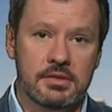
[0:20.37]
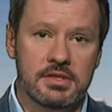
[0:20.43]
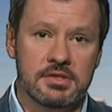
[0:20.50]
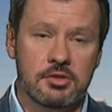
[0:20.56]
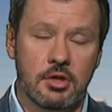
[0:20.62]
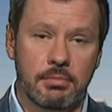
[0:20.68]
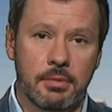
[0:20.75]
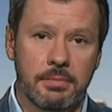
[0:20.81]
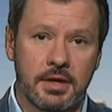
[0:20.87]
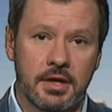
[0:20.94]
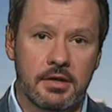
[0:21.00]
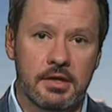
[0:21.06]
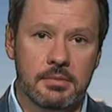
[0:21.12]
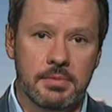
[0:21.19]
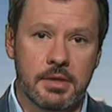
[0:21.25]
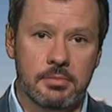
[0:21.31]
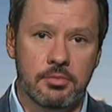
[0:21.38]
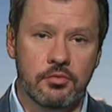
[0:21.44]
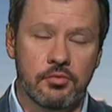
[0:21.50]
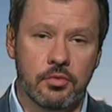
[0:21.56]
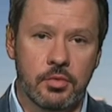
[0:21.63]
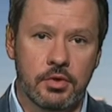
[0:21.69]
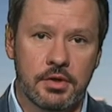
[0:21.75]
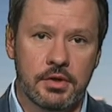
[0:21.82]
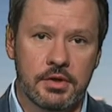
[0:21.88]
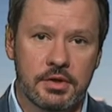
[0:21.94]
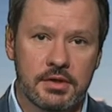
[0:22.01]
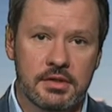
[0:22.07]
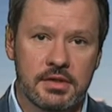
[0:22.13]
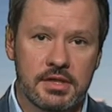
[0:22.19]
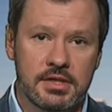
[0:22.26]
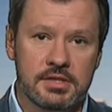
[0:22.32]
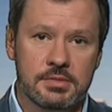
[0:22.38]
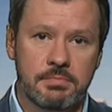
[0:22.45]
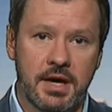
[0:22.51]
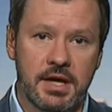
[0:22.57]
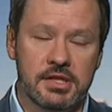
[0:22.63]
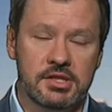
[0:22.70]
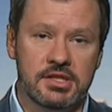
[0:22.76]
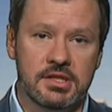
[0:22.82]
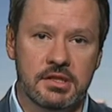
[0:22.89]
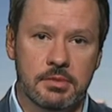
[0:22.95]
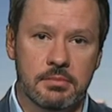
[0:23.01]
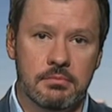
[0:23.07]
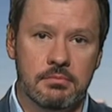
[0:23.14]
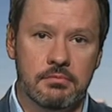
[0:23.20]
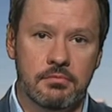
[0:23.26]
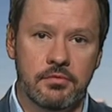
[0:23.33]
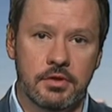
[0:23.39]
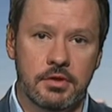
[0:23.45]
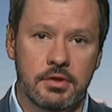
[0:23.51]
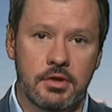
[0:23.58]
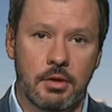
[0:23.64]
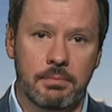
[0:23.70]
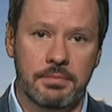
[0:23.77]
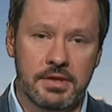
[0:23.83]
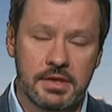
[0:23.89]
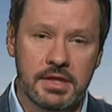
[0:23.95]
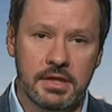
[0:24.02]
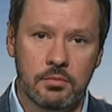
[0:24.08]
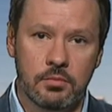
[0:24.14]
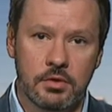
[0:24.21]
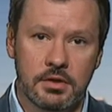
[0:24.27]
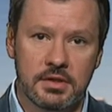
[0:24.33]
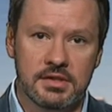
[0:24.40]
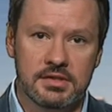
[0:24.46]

is not preparing people for work, it's punishing them for not being in work.